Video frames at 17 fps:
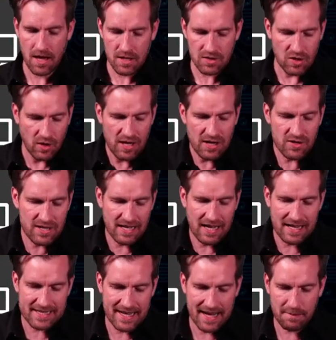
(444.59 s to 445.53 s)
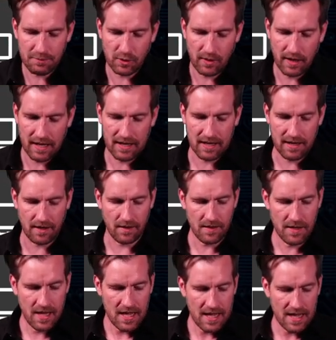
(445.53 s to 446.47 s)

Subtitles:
So here's an example right here,